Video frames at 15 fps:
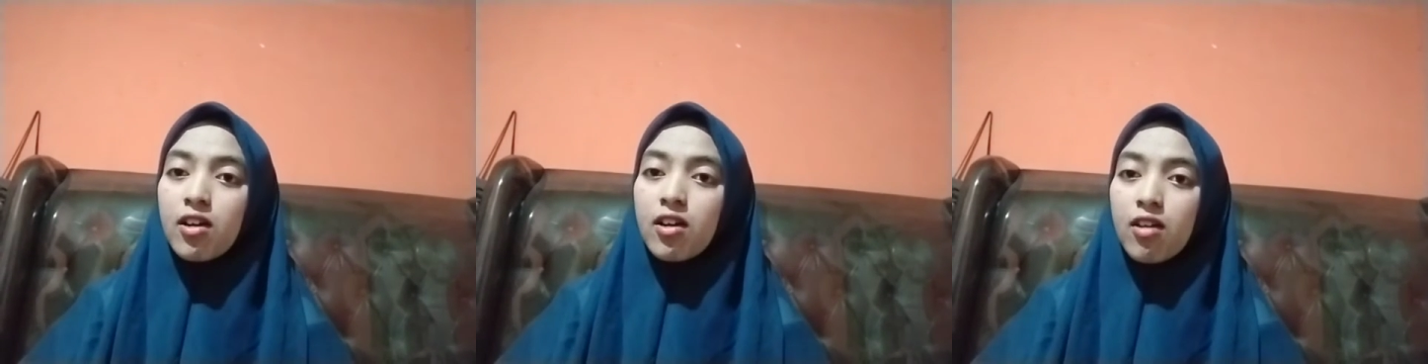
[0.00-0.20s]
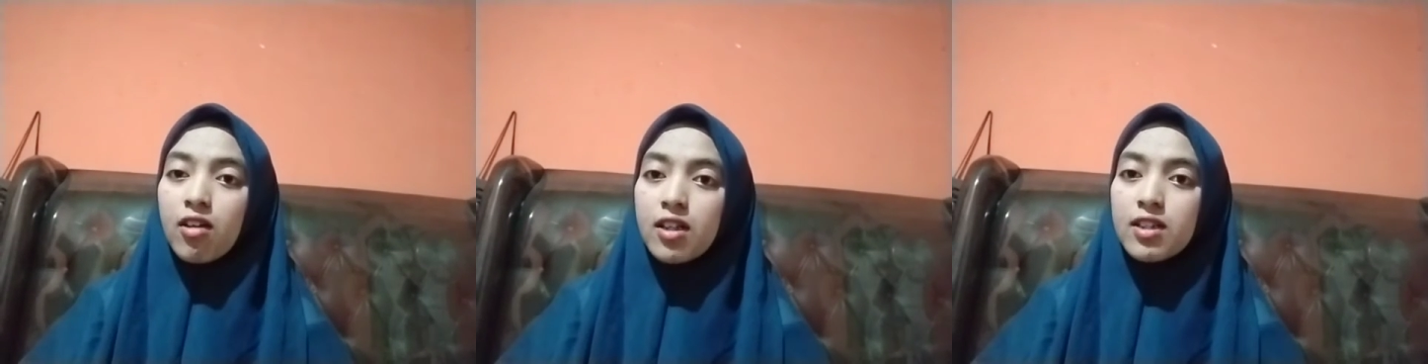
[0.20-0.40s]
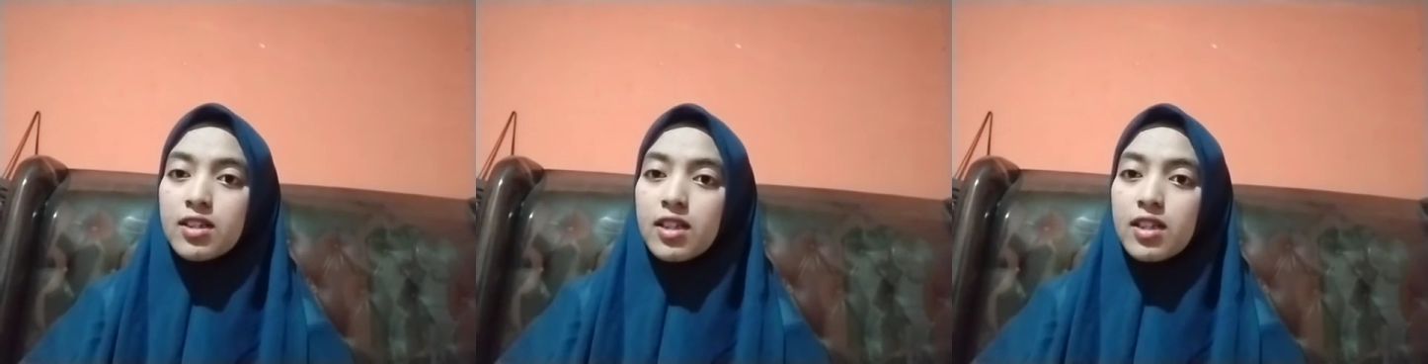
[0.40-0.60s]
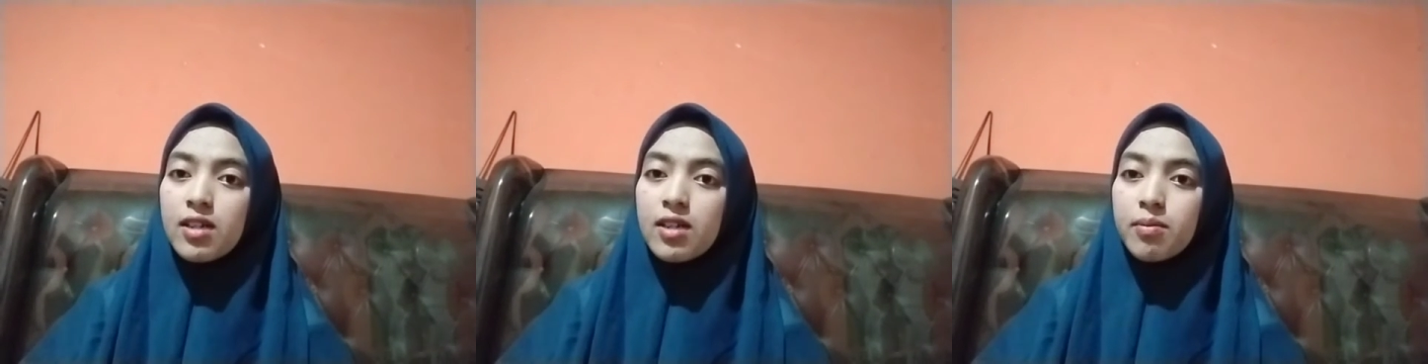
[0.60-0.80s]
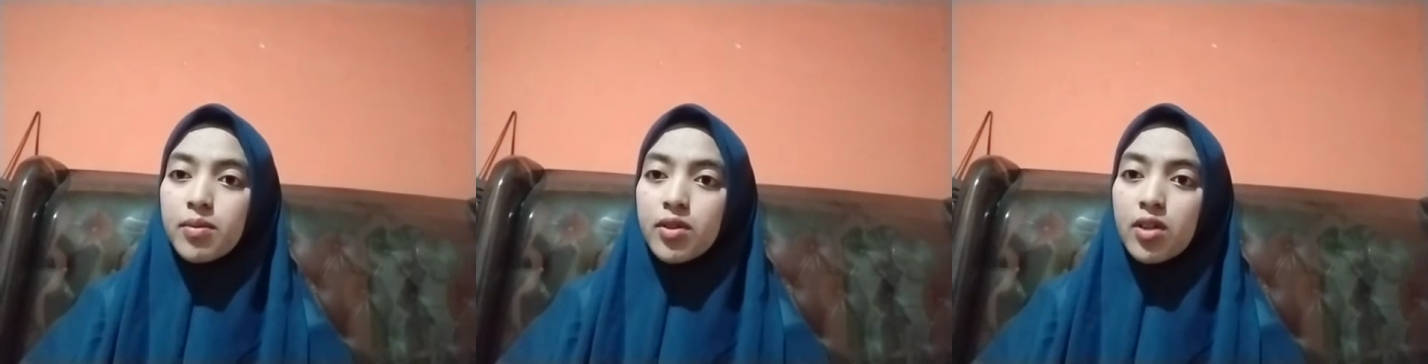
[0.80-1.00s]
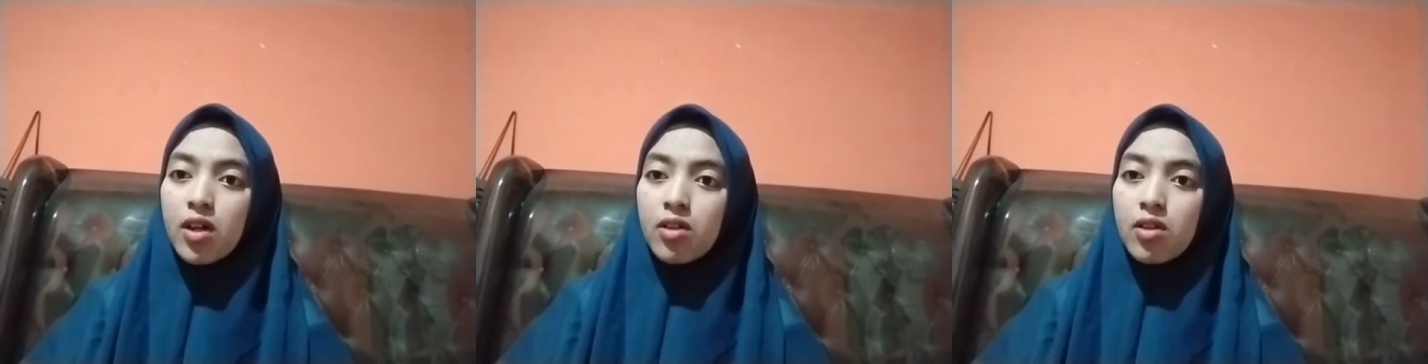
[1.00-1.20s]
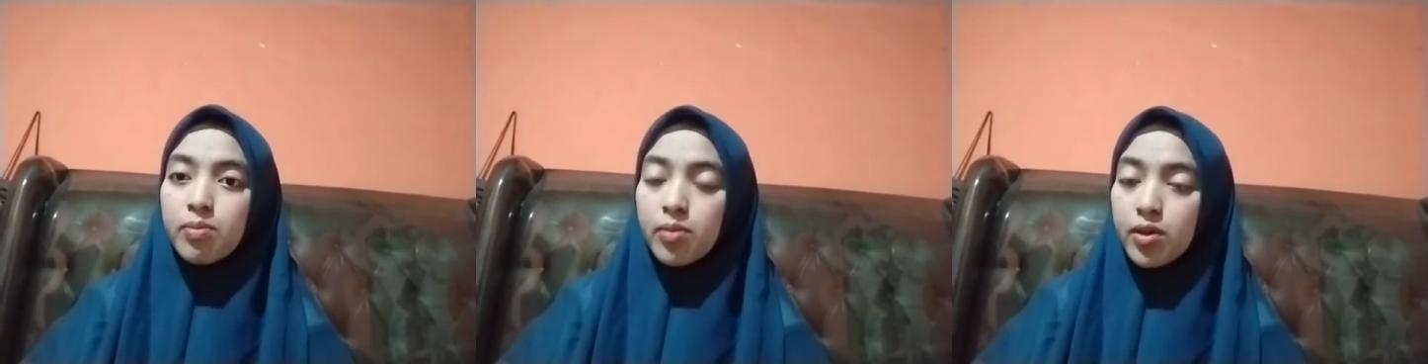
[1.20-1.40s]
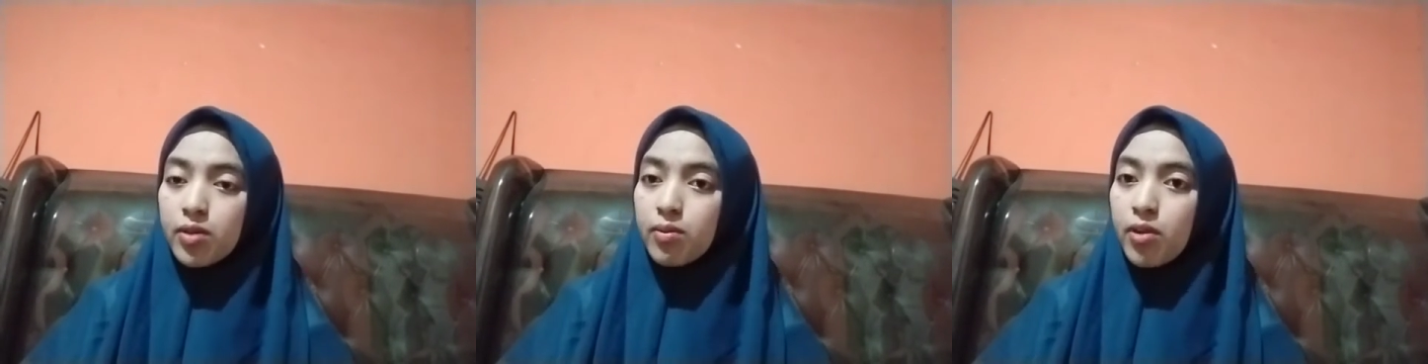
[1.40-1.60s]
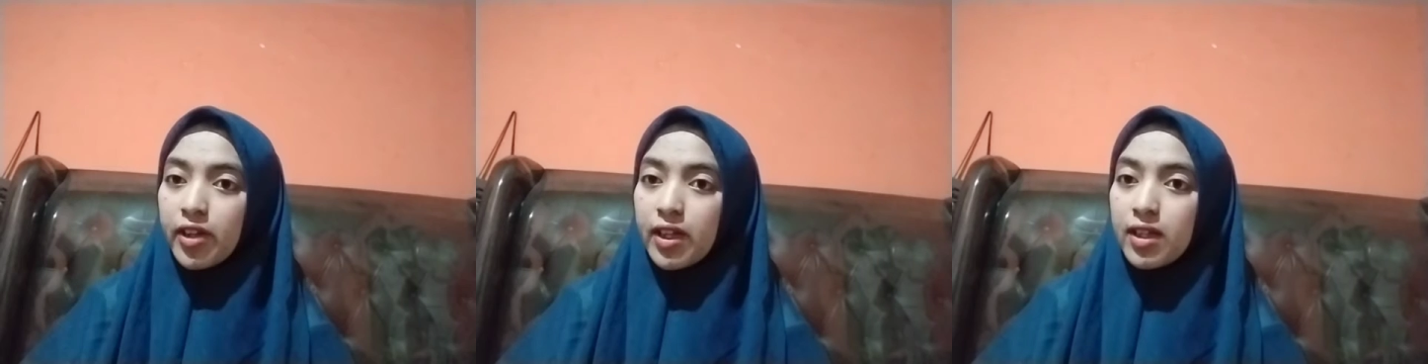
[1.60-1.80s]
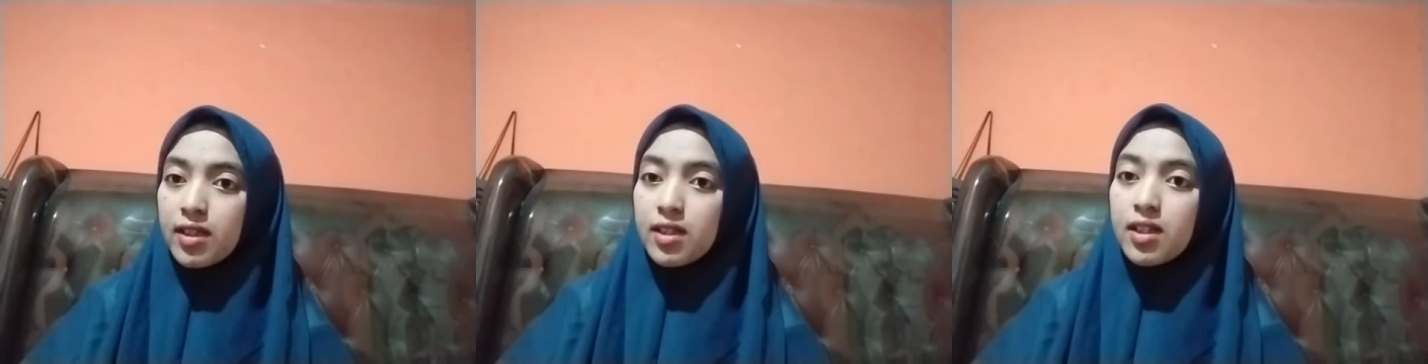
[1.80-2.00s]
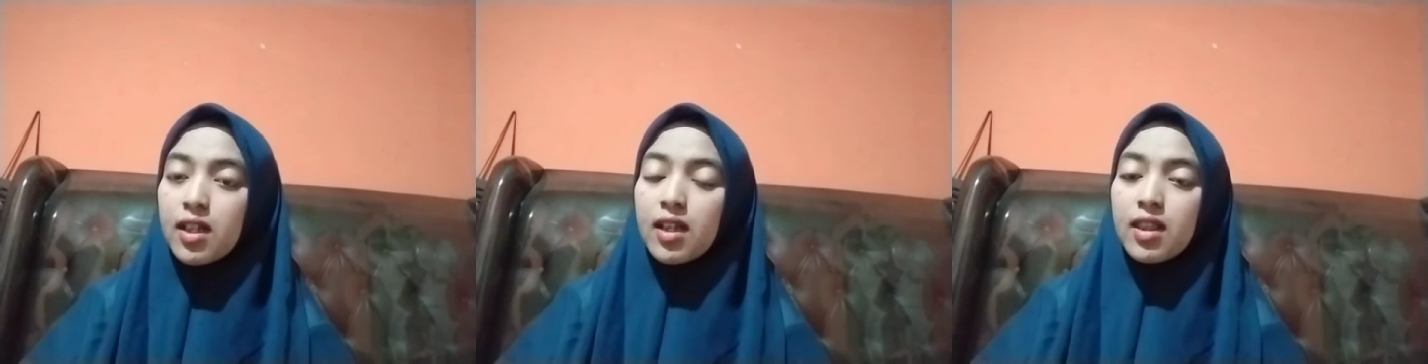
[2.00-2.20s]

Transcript: called the input-output model.